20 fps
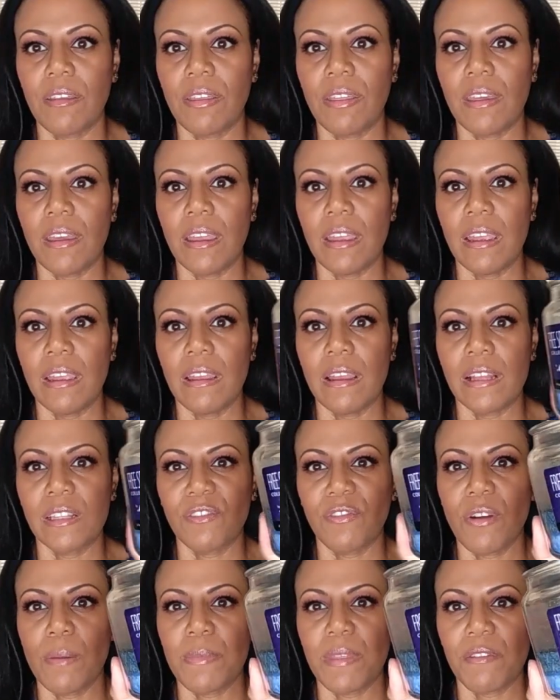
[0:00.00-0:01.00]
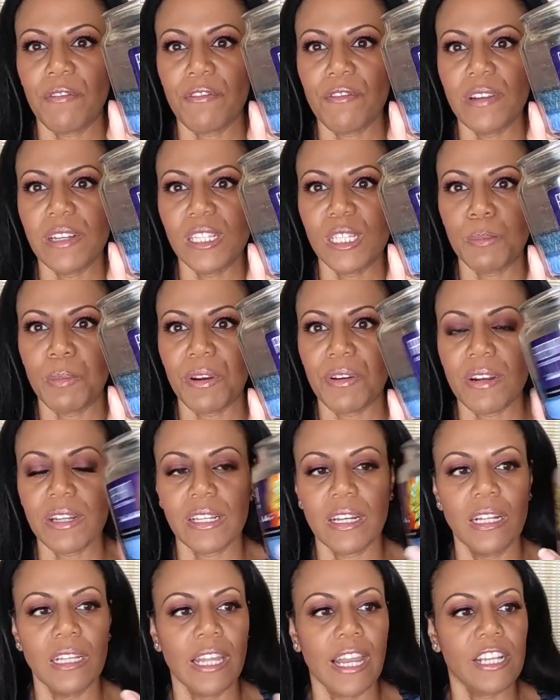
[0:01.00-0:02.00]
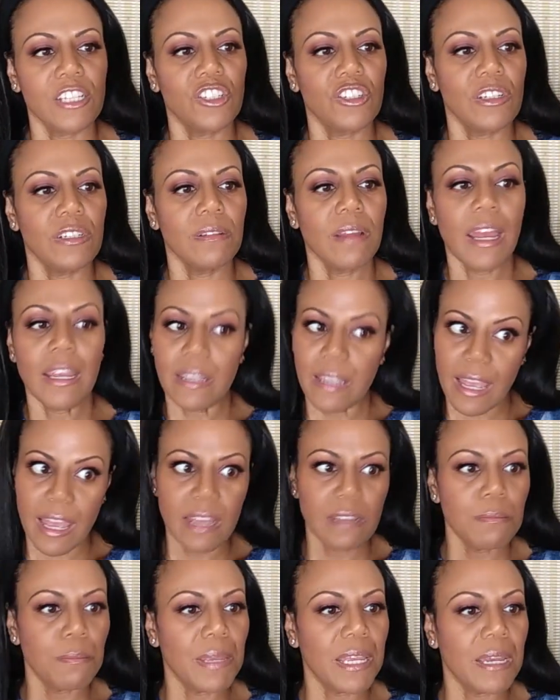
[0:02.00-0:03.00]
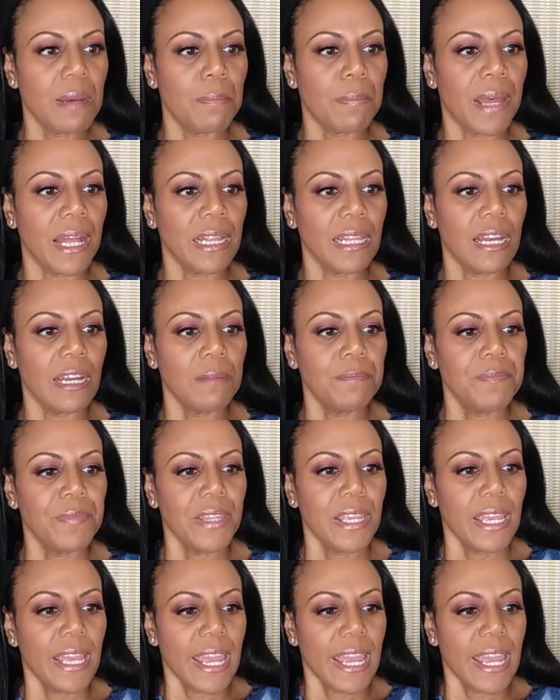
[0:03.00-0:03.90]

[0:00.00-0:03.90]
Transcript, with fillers: it's from the Free Spirit collection, again, Mia Bella,